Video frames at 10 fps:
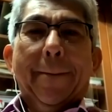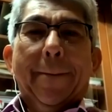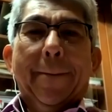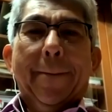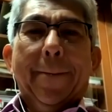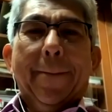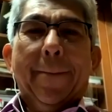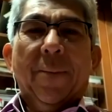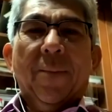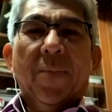
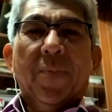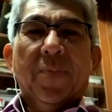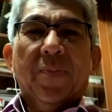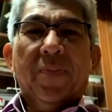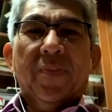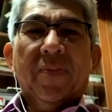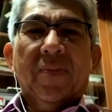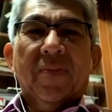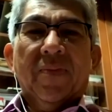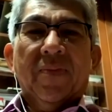
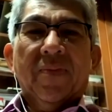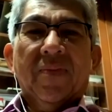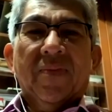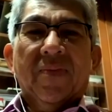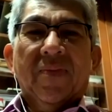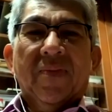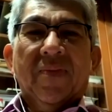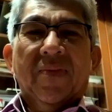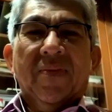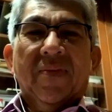
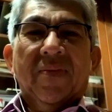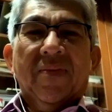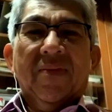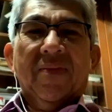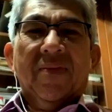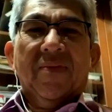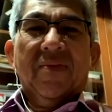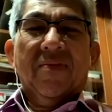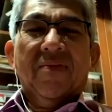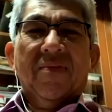
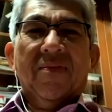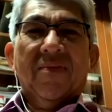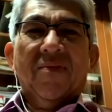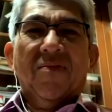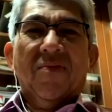No words are spoken by the person on screen.